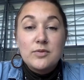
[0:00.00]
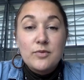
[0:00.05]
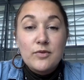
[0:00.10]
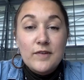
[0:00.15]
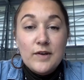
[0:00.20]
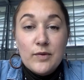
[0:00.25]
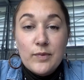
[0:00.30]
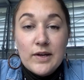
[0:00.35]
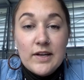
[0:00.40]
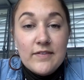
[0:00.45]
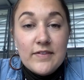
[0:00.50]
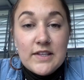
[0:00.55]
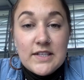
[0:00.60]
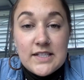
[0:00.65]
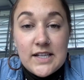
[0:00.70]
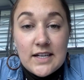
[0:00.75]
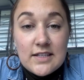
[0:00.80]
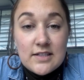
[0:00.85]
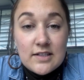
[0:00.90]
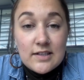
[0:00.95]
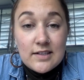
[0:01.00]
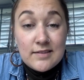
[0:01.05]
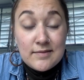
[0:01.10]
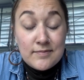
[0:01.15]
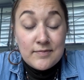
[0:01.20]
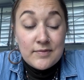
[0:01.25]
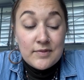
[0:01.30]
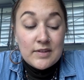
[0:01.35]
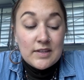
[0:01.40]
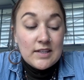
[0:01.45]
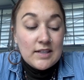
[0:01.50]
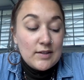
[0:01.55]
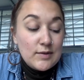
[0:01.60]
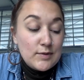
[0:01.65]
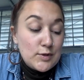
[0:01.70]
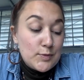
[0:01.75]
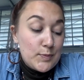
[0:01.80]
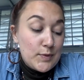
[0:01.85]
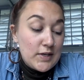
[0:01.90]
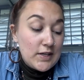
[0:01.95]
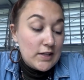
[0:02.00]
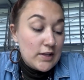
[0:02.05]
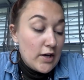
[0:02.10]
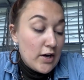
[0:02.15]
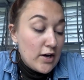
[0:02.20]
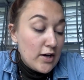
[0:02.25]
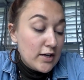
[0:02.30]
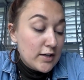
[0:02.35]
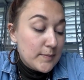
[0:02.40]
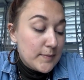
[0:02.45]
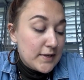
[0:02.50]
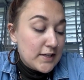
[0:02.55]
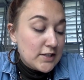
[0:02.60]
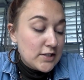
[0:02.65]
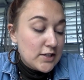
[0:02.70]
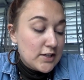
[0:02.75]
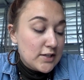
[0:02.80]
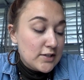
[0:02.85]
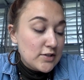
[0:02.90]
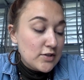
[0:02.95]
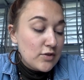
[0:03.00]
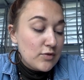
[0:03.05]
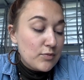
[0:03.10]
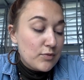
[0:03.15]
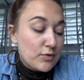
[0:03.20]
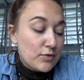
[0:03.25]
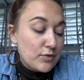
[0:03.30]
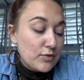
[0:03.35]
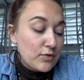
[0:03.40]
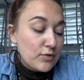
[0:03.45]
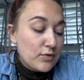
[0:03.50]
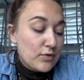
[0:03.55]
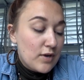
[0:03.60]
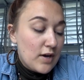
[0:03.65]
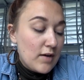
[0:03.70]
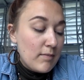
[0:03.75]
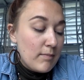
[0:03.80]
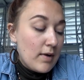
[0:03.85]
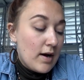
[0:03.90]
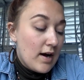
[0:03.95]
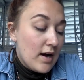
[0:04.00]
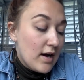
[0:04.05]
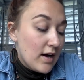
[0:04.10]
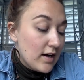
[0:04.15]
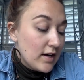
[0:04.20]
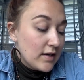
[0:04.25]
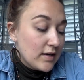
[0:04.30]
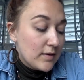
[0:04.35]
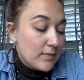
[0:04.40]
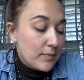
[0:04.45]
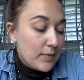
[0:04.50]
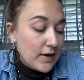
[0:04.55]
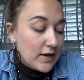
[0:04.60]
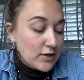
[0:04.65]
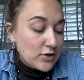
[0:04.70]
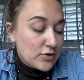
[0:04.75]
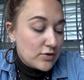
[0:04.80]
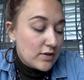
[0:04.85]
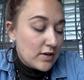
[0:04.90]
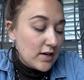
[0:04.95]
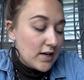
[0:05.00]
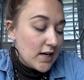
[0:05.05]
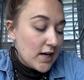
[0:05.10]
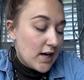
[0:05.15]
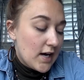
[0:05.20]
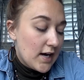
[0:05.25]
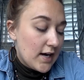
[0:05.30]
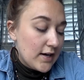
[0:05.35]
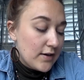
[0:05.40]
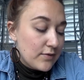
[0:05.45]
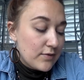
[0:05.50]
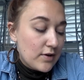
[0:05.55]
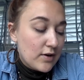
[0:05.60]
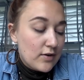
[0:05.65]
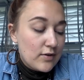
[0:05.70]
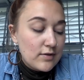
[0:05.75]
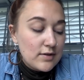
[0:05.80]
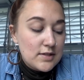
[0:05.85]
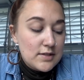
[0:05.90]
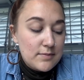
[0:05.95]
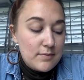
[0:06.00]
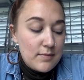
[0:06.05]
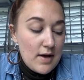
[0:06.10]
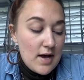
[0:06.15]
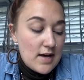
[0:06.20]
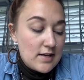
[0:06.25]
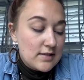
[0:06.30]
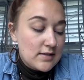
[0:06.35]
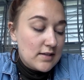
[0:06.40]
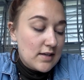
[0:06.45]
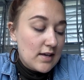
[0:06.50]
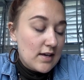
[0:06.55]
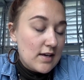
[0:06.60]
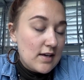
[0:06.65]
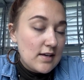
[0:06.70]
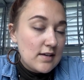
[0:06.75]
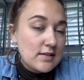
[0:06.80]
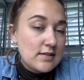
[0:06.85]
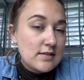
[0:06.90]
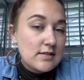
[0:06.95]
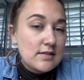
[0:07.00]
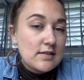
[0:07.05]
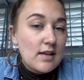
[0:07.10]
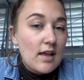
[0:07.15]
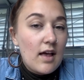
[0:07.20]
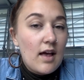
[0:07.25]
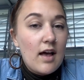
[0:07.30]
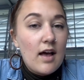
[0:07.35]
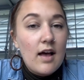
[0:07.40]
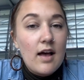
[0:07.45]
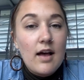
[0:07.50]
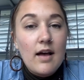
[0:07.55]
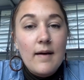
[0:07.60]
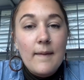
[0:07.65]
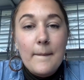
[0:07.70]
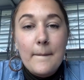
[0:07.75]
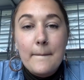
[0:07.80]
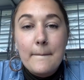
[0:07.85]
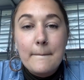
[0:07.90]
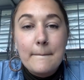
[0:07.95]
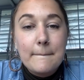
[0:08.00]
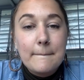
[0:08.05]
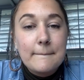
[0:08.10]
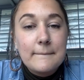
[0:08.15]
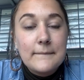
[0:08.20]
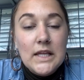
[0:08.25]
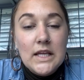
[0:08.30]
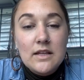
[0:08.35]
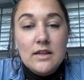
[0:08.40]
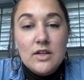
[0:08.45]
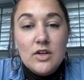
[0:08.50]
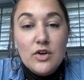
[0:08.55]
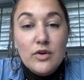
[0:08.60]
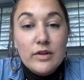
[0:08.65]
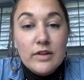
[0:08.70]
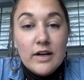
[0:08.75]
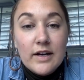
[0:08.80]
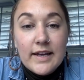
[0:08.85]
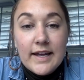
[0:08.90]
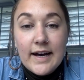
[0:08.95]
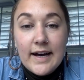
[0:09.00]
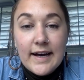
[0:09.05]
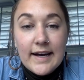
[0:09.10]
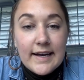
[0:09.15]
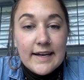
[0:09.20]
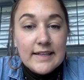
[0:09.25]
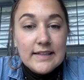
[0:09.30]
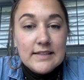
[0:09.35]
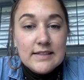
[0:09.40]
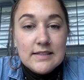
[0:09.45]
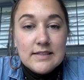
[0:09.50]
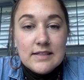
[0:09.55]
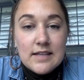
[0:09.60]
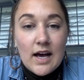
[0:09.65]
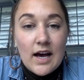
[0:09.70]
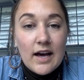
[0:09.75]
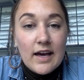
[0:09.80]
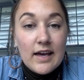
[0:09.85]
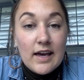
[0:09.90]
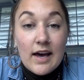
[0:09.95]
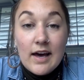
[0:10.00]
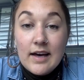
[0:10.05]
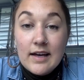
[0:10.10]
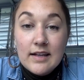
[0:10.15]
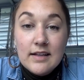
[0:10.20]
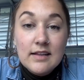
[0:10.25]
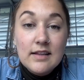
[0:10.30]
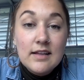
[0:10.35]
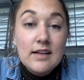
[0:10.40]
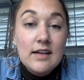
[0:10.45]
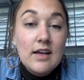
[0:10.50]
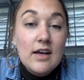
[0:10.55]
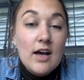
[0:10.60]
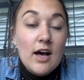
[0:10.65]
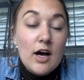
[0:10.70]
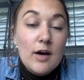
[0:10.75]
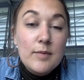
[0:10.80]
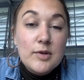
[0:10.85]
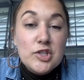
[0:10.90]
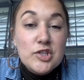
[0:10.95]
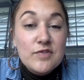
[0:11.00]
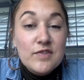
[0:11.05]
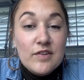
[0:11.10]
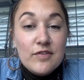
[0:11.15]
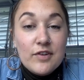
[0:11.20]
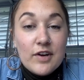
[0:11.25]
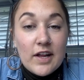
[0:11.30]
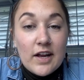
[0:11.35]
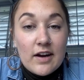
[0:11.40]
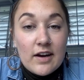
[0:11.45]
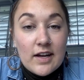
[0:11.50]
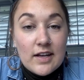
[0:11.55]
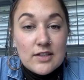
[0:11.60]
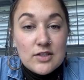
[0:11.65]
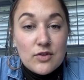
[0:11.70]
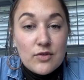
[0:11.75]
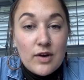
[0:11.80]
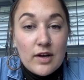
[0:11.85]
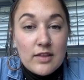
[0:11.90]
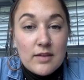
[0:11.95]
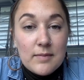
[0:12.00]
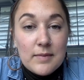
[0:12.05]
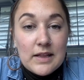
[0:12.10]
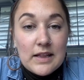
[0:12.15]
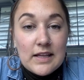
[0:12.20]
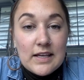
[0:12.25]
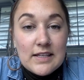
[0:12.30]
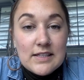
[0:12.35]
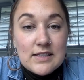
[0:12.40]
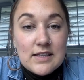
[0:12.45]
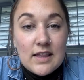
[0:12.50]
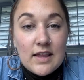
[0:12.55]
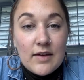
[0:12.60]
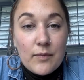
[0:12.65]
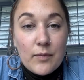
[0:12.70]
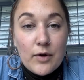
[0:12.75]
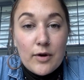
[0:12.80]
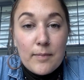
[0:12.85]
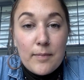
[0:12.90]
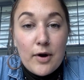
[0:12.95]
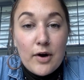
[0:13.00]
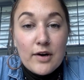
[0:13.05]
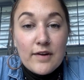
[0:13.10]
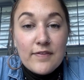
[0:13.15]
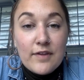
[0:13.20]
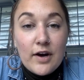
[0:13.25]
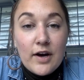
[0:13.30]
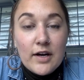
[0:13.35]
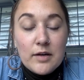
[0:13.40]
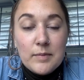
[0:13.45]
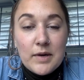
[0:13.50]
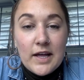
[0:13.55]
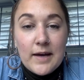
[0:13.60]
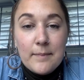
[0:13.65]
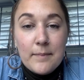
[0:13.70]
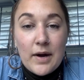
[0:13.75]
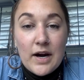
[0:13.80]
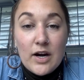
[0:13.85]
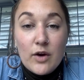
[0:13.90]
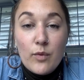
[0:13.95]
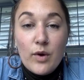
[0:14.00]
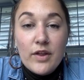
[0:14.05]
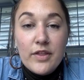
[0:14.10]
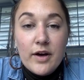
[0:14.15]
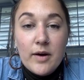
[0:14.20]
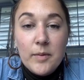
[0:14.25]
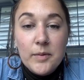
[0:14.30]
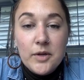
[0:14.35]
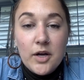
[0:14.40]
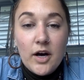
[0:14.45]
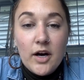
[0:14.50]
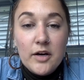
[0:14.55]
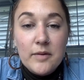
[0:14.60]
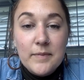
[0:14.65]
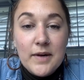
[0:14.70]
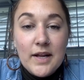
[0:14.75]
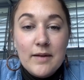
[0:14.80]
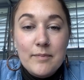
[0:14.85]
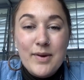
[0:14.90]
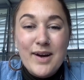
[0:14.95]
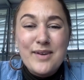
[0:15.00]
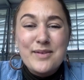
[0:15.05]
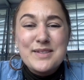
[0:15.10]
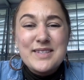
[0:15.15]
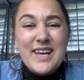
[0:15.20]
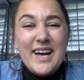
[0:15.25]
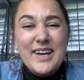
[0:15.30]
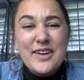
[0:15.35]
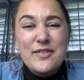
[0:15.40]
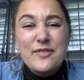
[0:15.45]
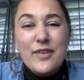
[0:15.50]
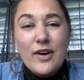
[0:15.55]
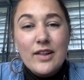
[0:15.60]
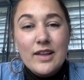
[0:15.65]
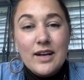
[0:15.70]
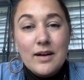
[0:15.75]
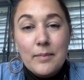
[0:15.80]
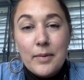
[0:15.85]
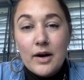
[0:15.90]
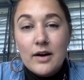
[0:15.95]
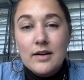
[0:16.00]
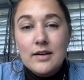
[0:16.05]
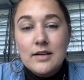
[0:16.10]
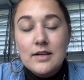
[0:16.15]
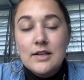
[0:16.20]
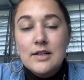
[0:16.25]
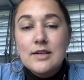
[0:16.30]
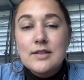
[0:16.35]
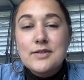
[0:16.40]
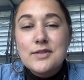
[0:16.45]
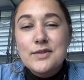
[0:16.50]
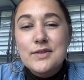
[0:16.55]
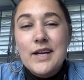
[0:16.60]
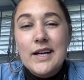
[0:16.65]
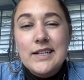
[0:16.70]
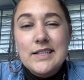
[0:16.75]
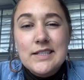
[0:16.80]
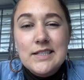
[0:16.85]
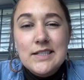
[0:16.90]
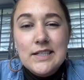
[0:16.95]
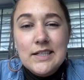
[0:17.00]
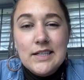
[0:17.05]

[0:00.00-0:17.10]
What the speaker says: the movie Queen of the Desert. It's pretty long, but it took us through Amman, Petra, Cairo, Damascus, the Golan Heights, Hayel, a bunch of different areas throughout the Middle East that were part of the Ottoman Empire while the Ottoman Empire was kind of falling apart. So I would